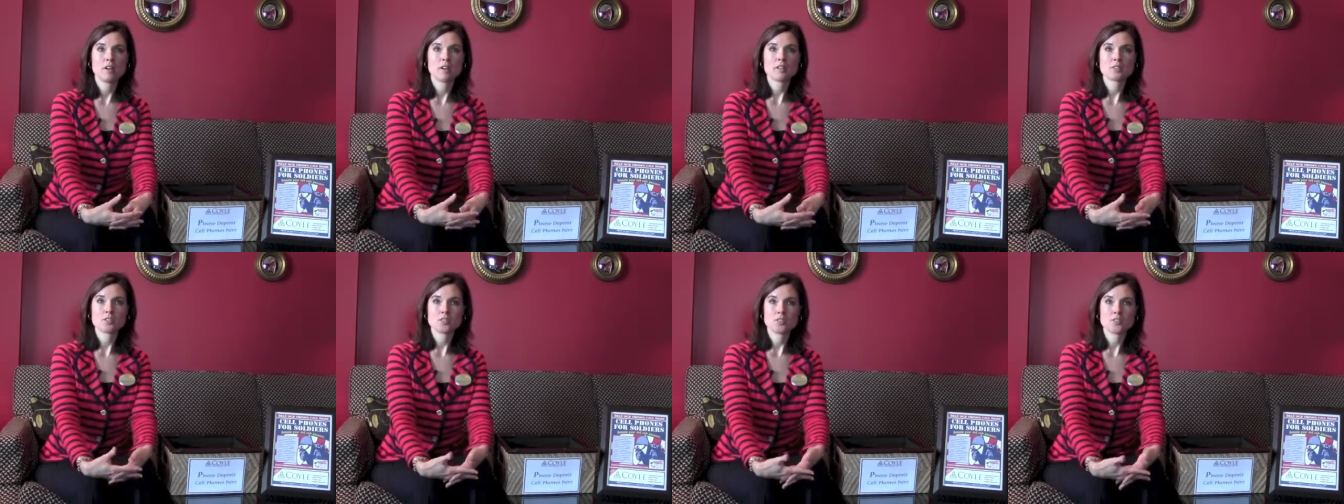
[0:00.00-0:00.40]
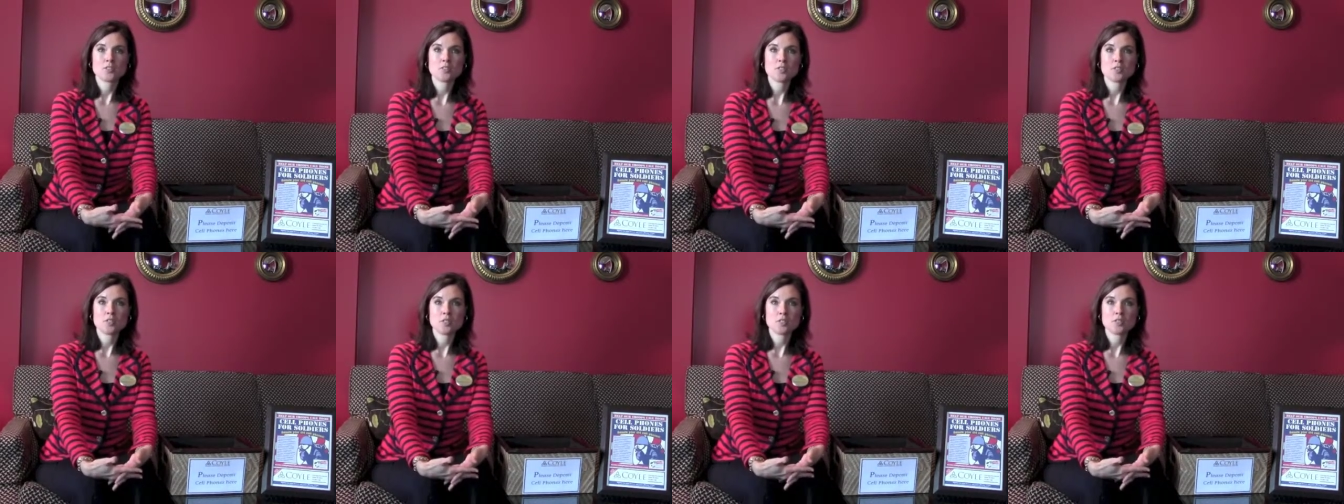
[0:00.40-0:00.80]
our
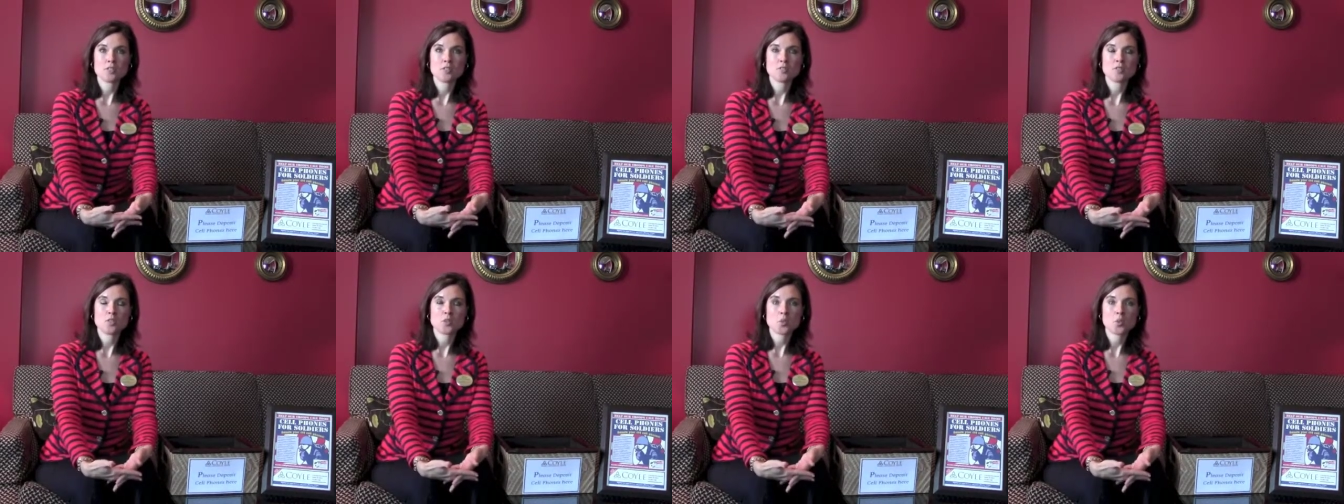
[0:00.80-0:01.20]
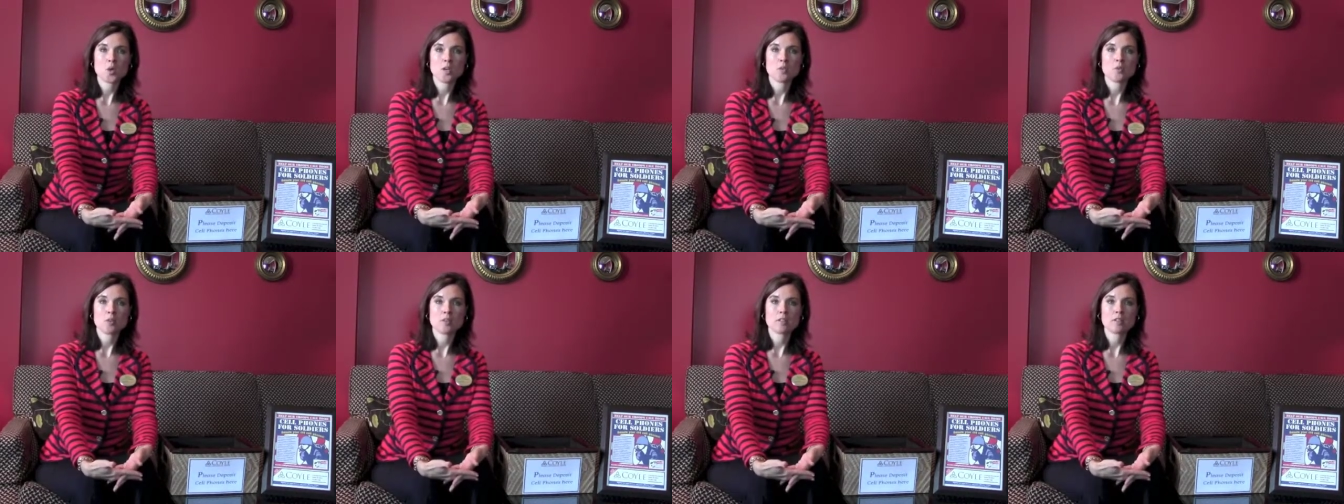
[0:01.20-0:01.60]
services of the
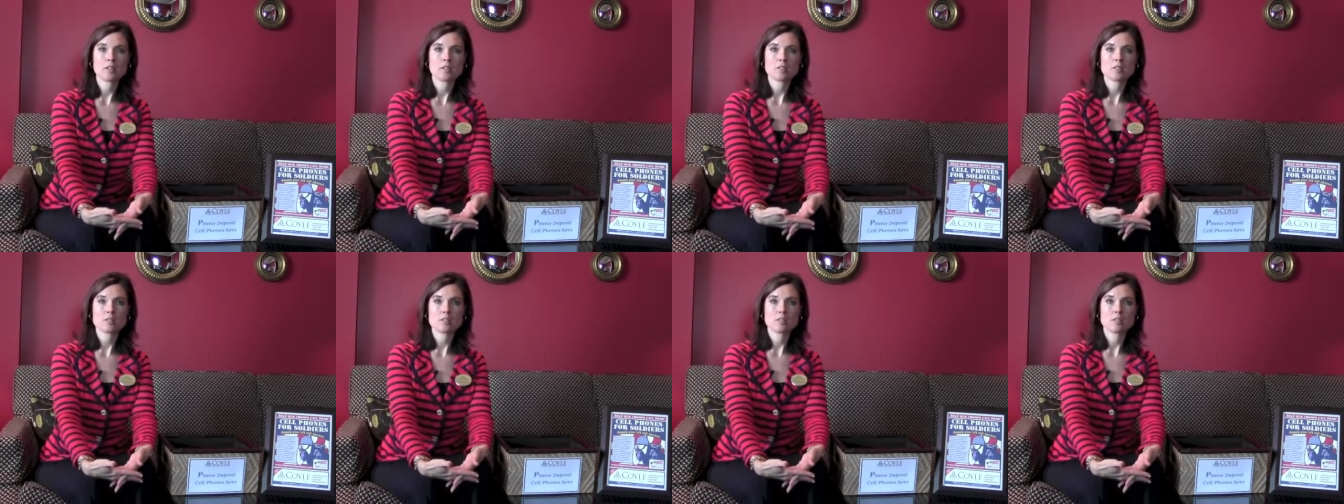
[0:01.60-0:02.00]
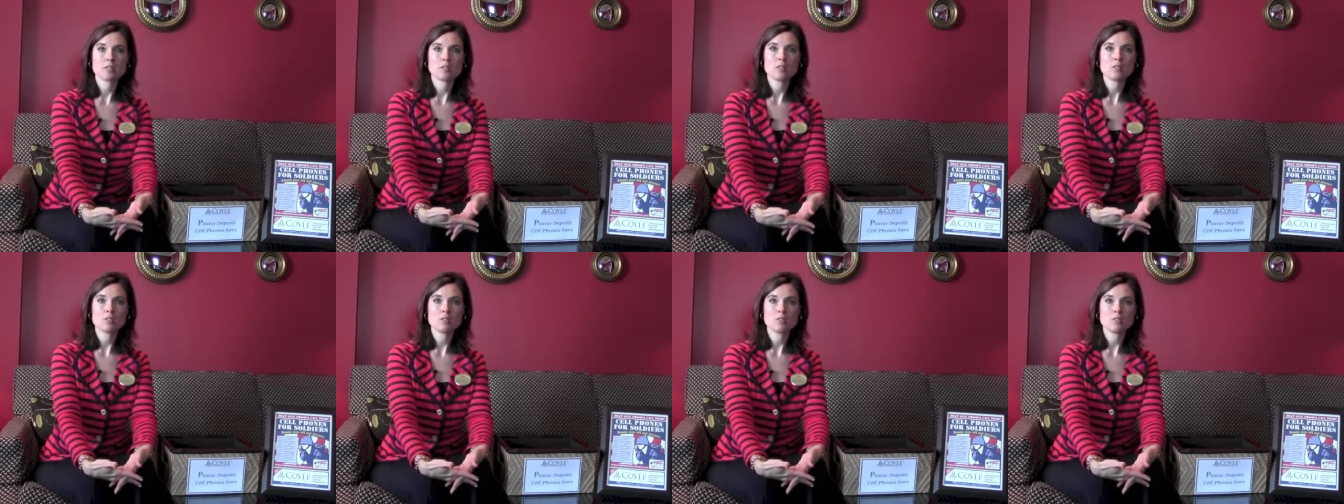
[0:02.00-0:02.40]
21-gun
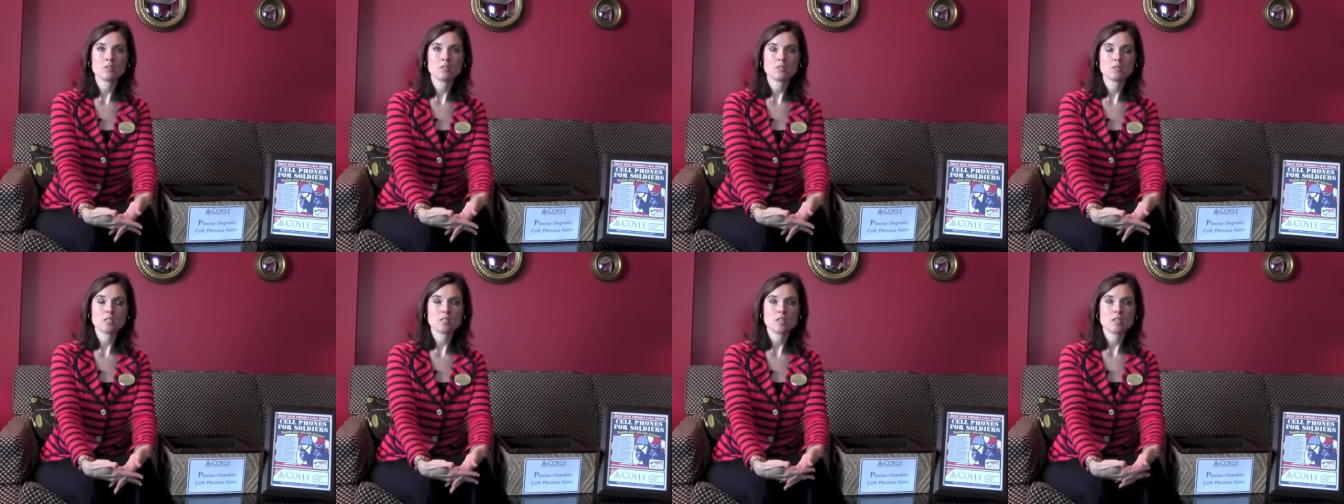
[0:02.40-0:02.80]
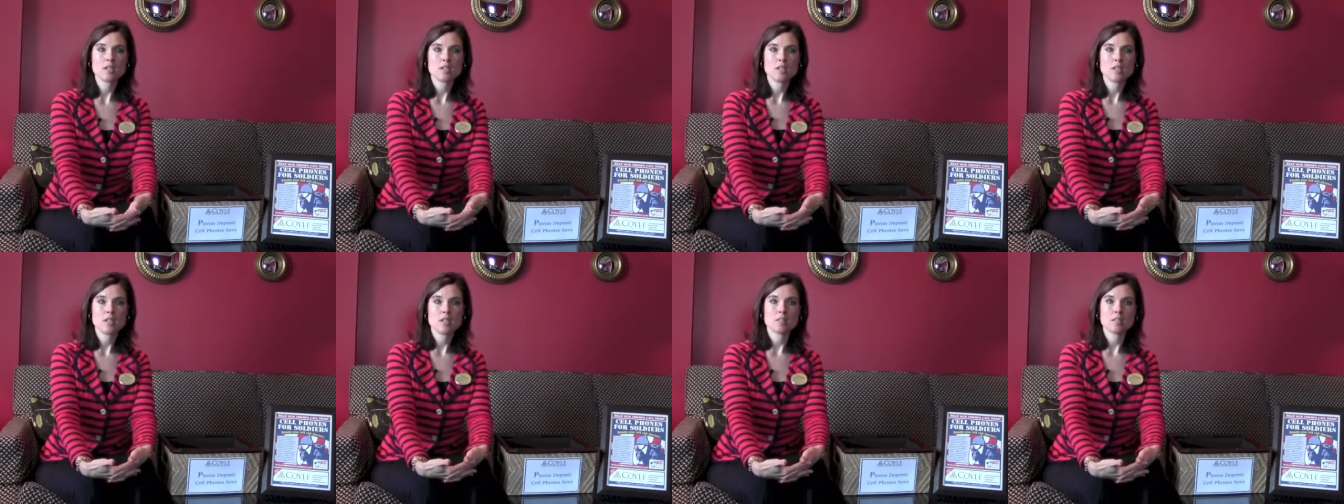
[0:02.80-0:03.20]
salute
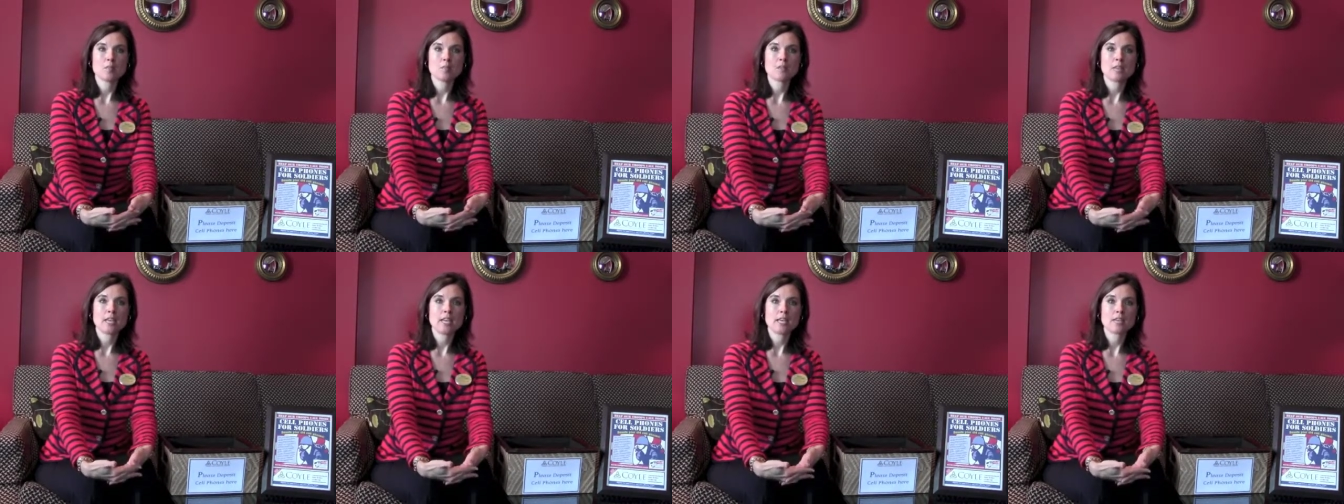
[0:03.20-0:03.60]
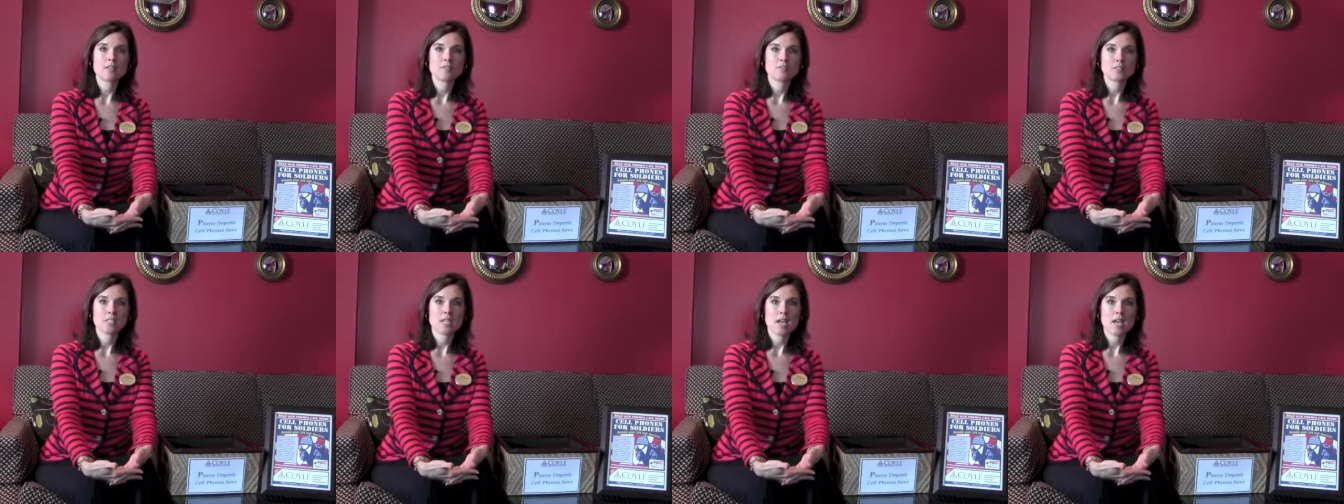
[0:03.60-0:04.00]
and the playing
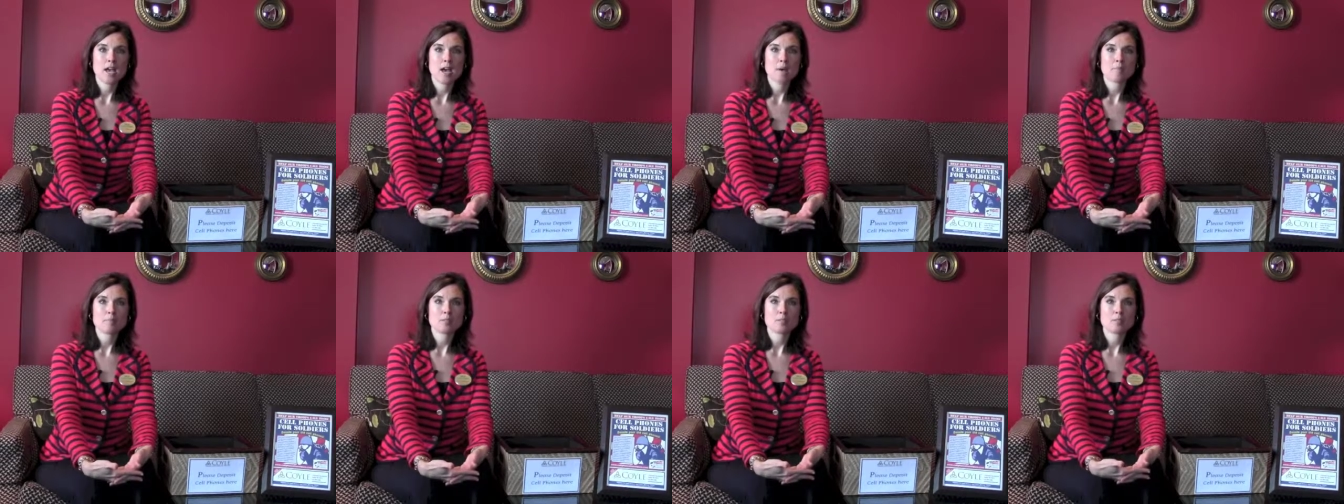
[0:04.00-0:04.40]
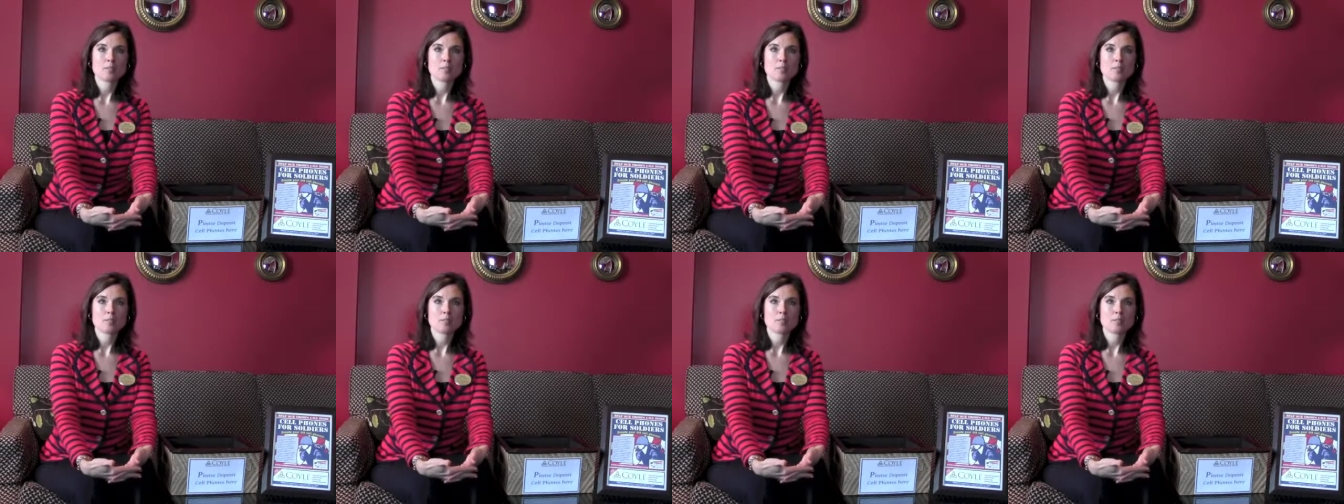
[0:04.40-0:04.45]
of taps.